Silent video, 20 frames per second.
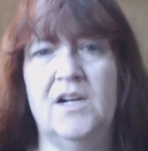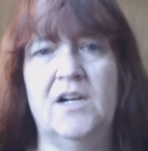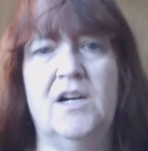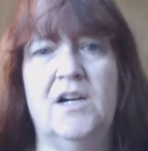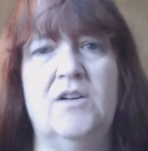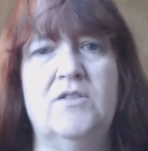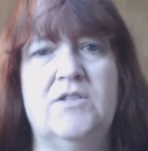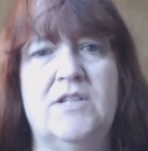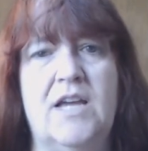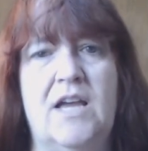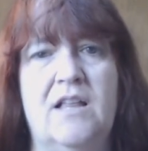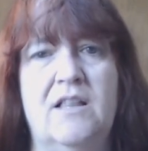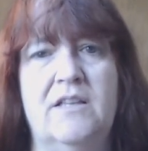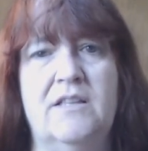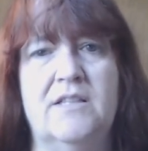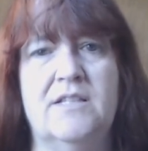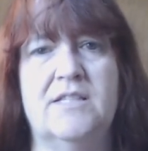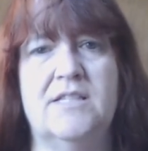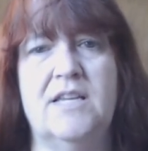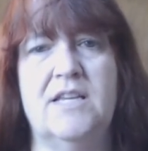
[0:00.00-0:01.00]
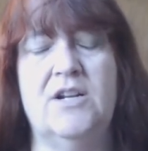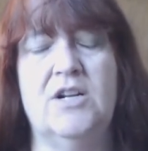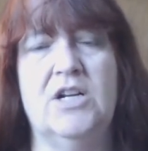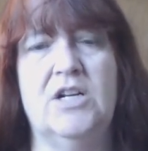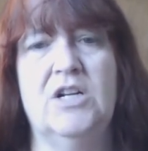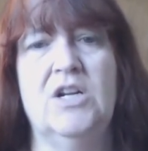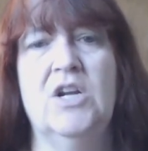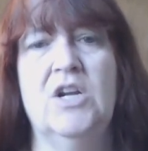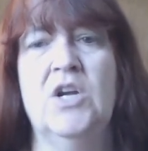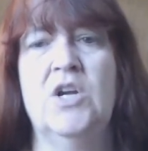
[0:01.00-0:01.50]
hotel in the
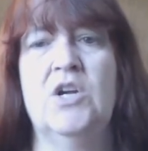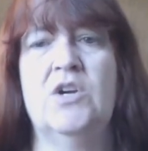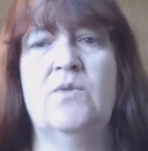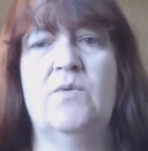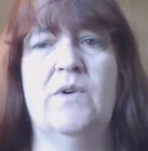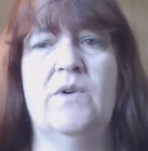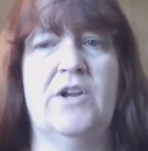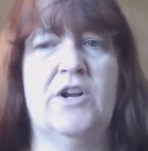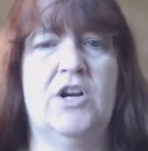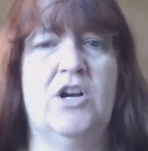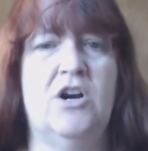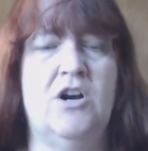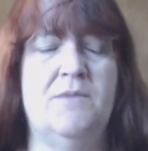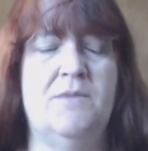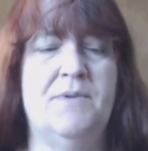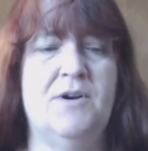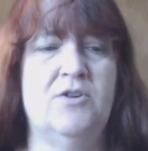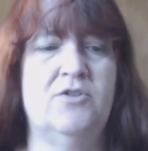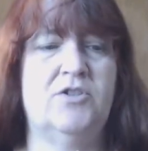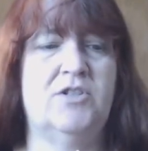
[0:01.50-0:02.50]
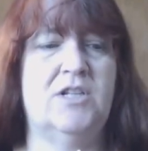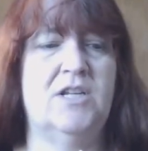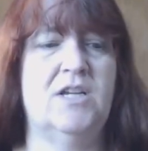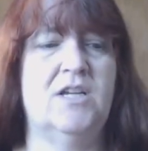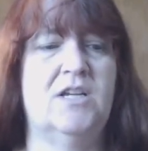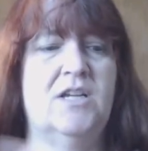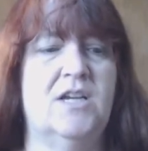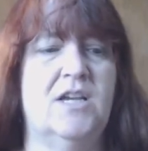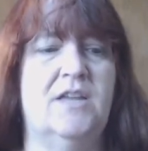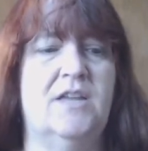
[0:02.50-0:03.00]
center with our
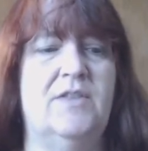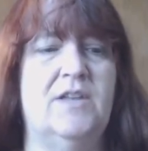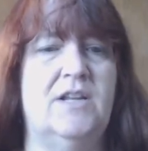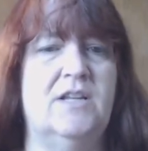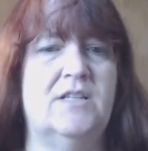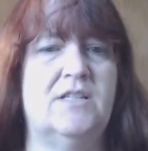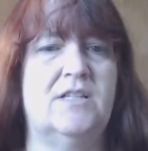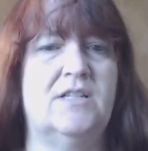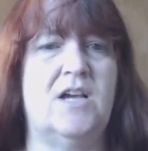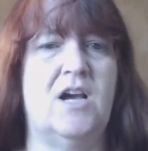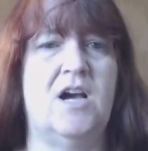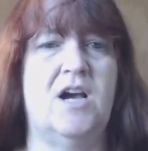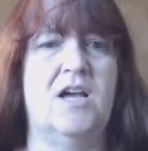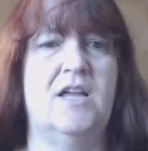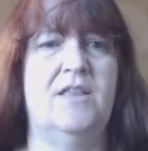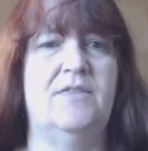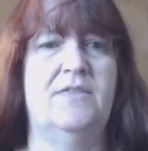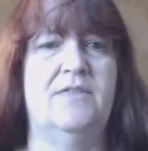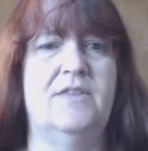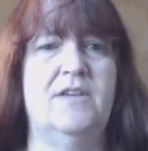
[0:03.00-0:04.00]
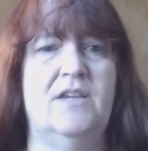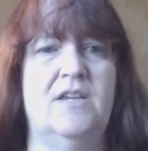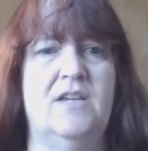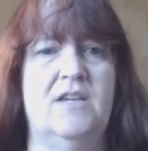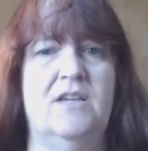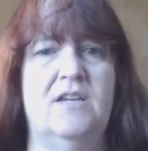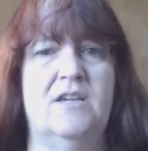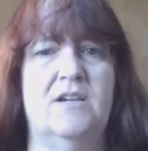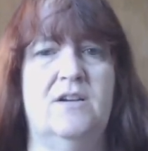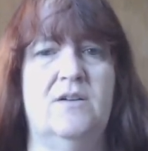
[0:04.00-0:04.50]
composting, and then it's got
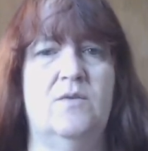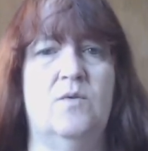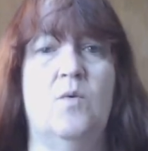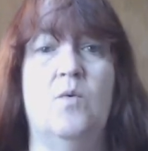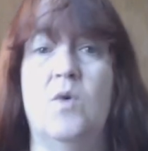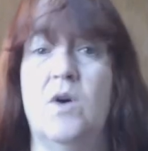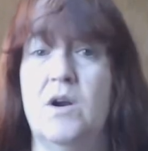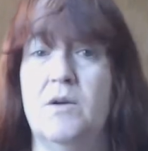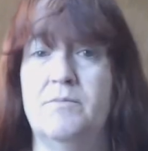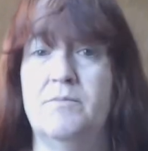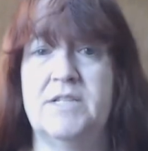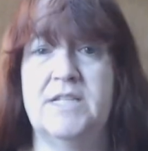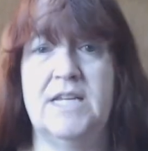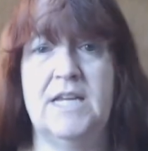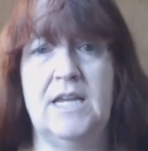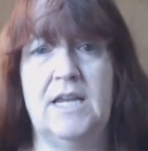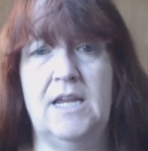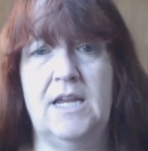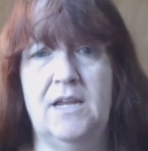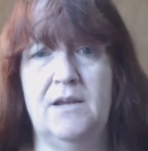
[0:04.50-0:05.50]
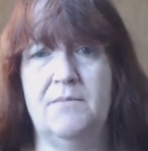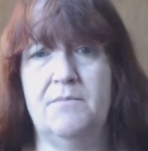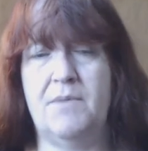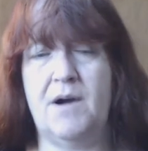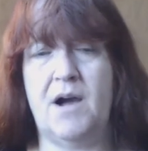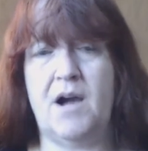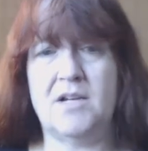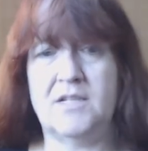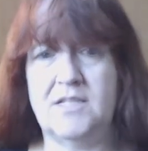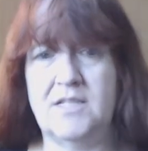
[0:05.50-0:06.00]
the worm tea
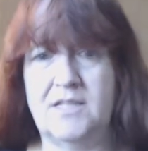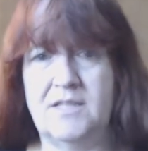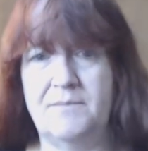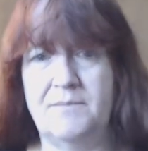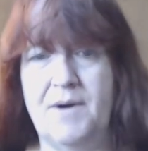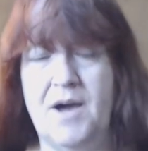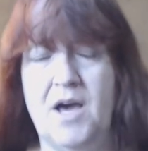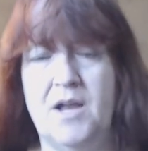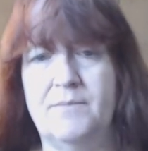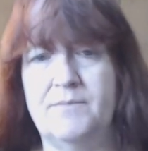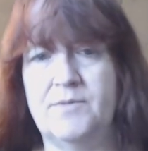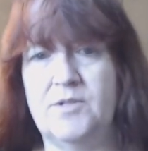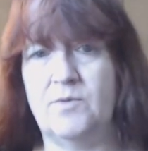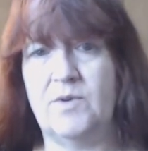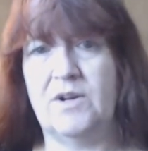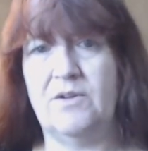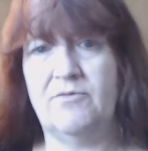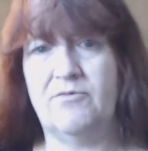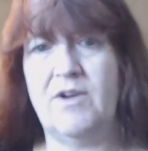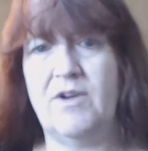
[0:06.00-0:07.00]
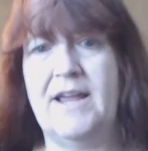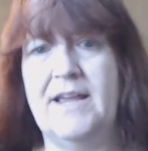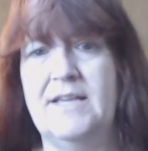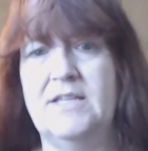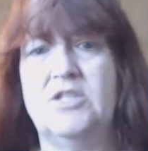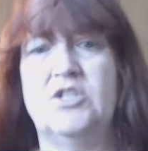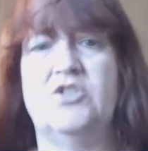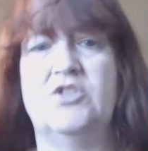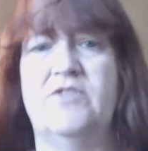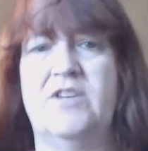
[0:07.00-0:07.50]
box at the bottom so when it
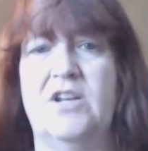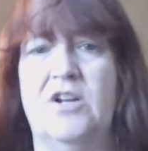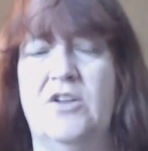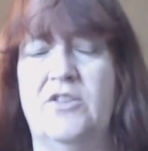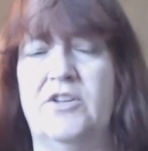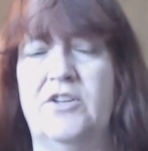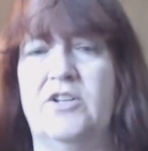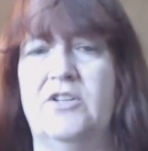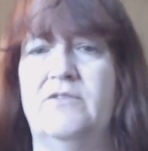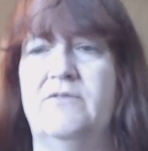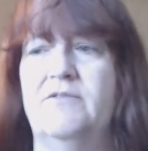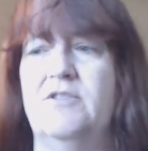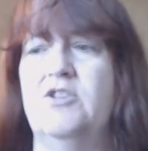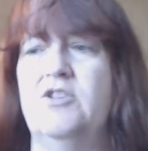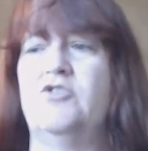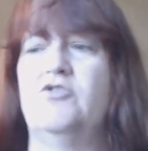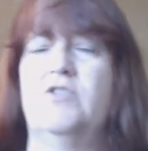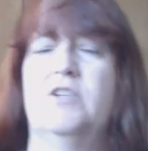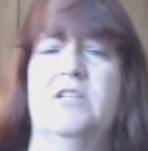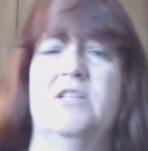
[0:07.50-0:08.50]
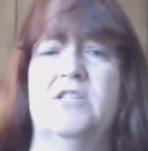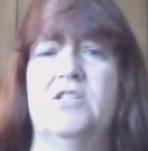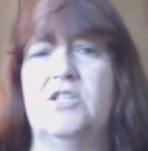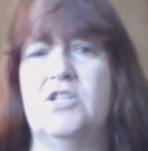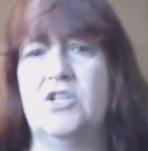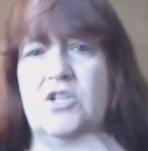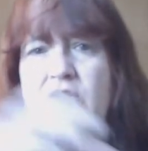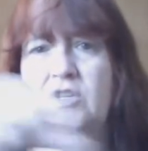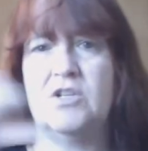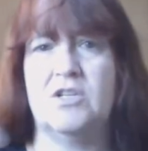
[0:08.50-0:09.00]
rains you get all the nutrients so
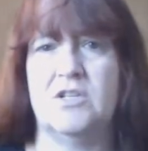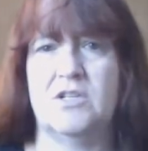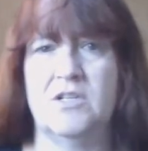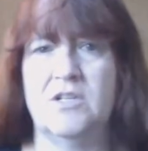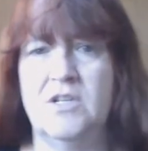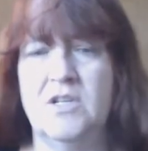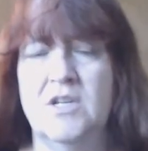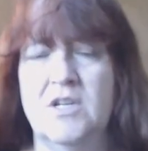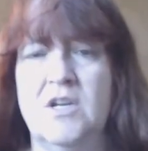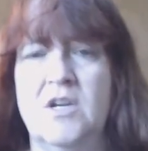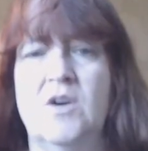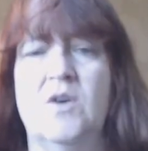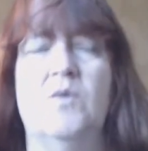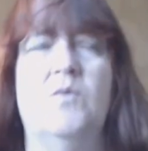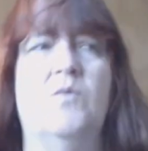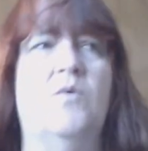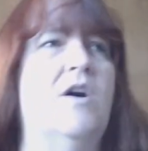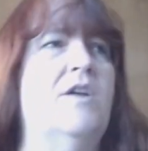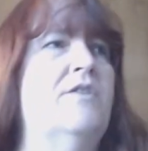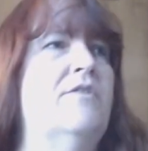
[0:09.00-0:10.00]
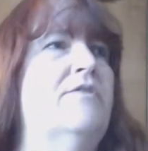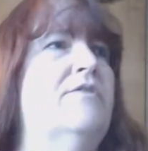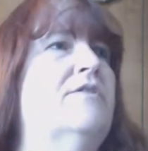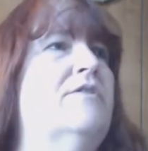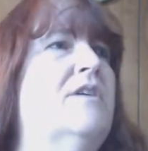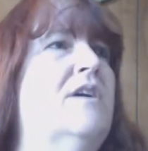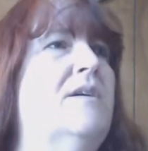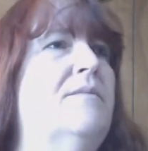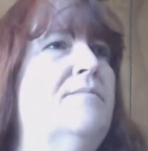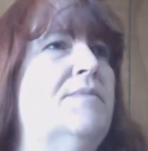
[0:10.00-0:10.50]
you can water
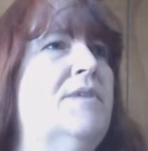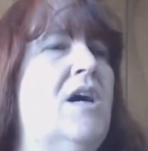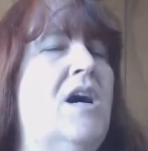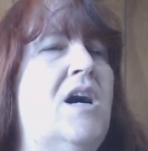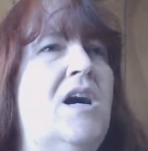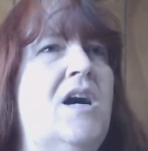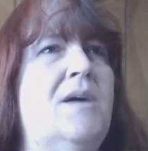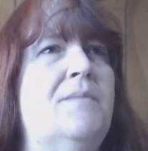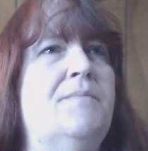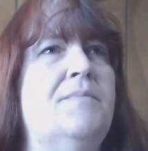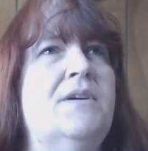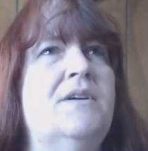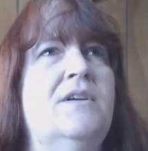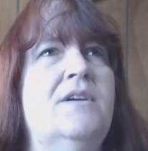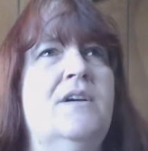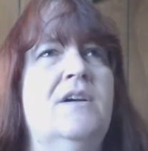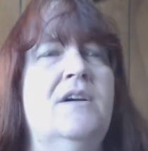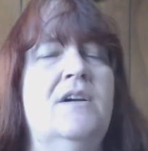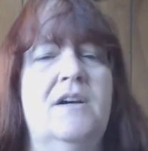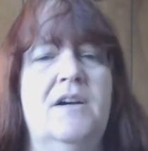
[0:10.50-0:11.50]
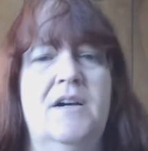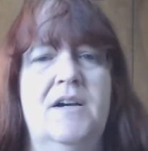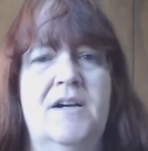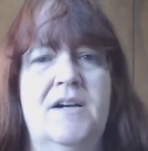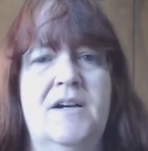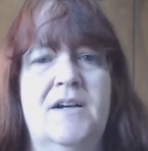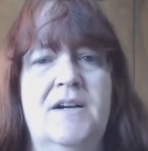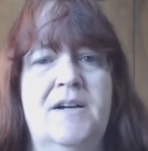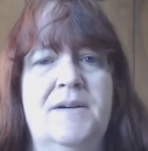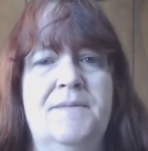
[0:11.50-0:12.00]
up top.
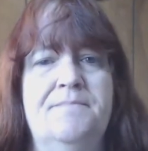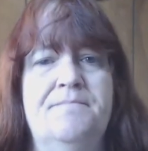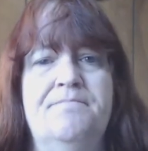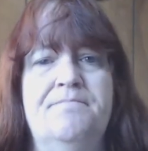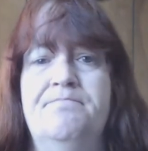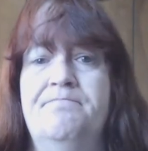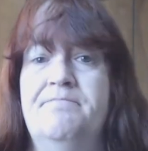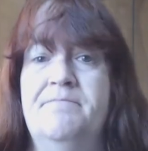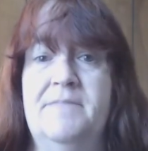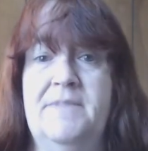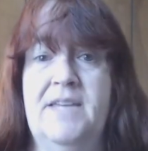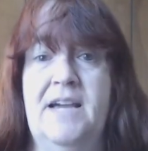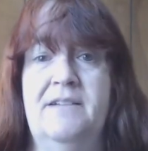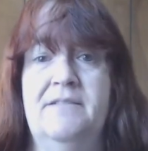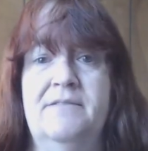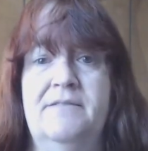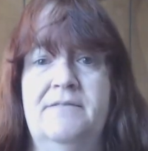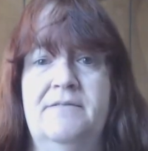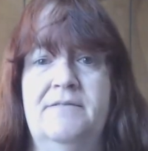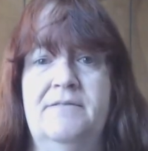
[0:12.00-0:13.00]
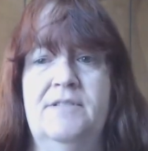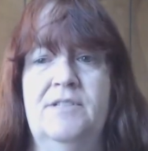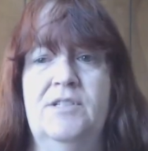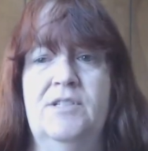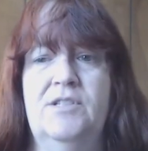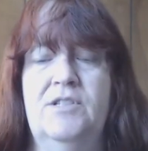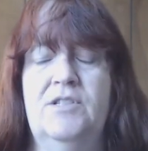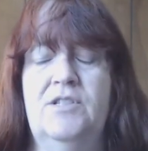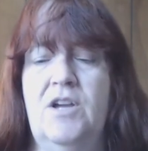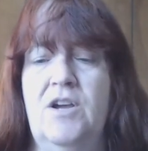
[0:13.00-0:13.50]
Um, yeah,
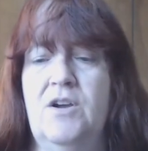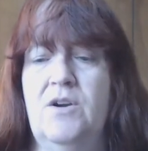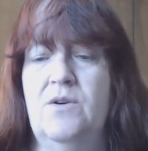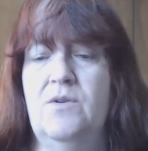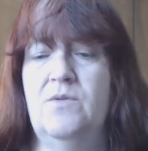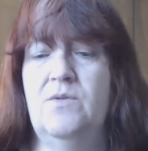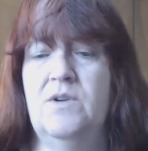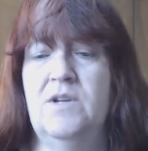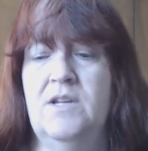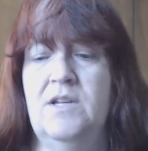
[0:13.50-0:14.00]
so